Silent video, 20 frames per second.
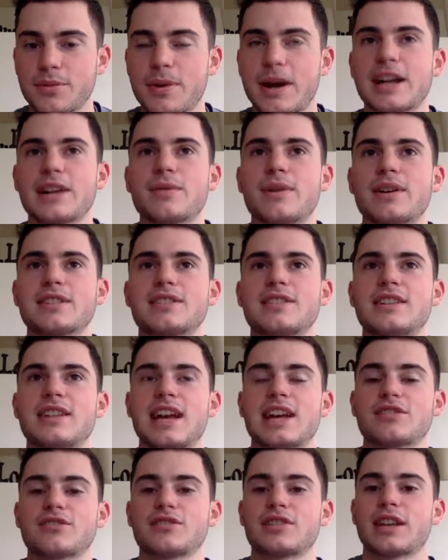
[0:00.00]
body wants
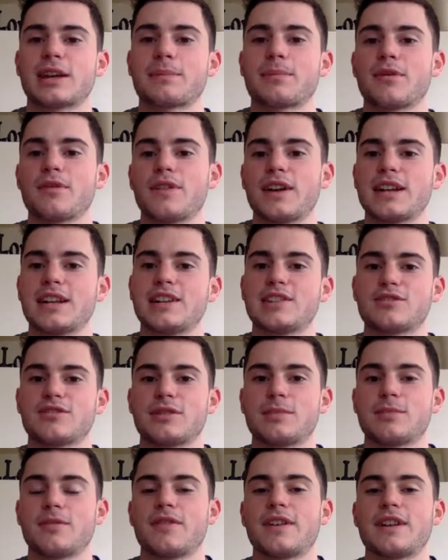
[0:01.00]
to naturally like prevent
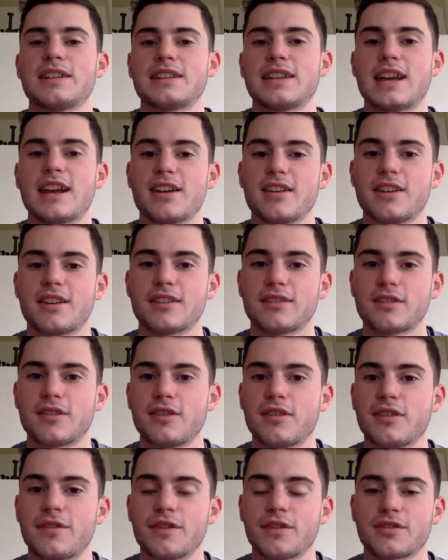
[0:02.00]
injury, prevent tearing.
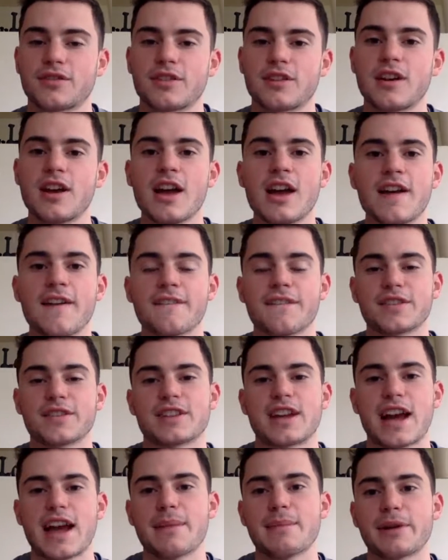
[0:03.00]
So if there's a
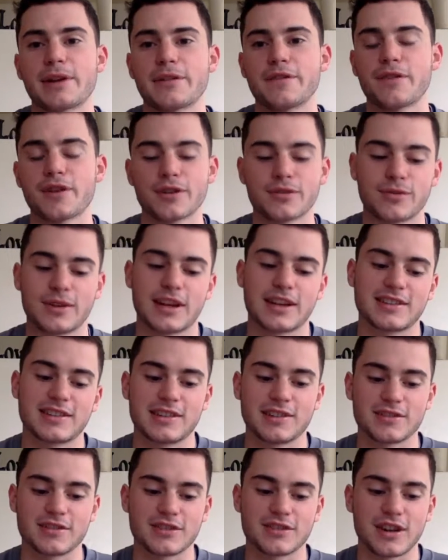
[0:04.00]
high amount of force, well, I guess
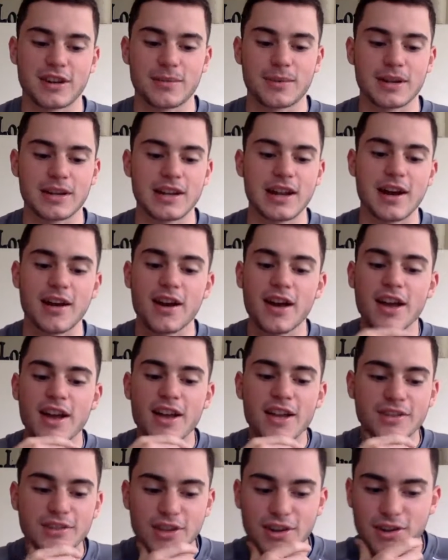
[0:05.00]
I'll just talk about it now.
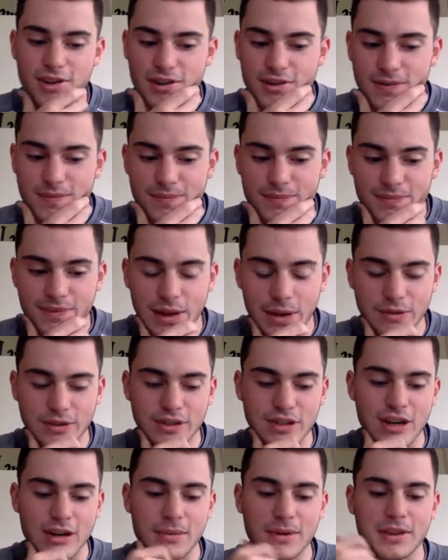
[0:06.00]
So I was
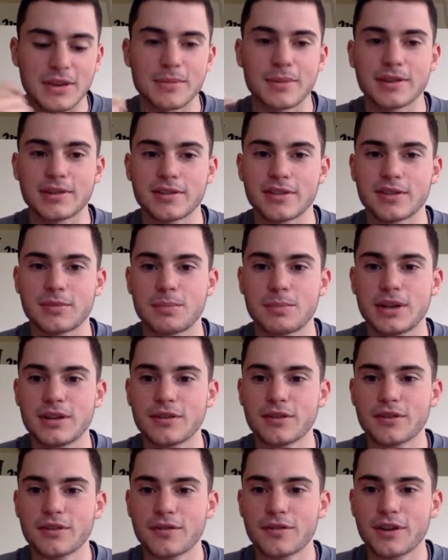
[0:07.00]
going to talk about the muscle
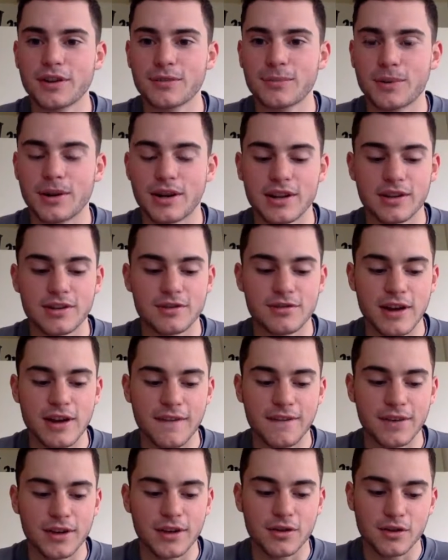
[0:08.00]
spindles first, but you
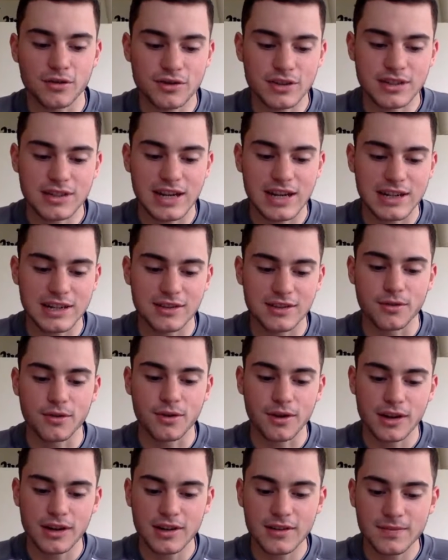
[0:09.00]
have the Golgi tendon
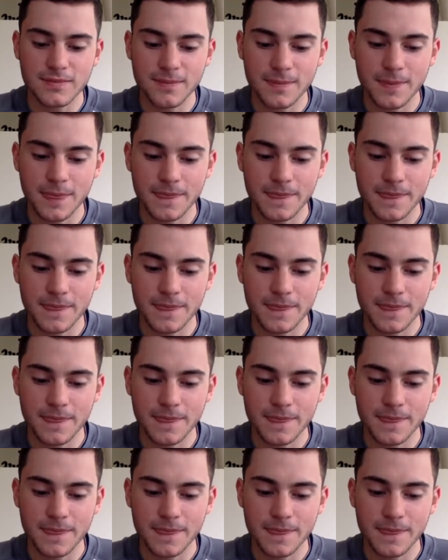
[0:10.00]
organ.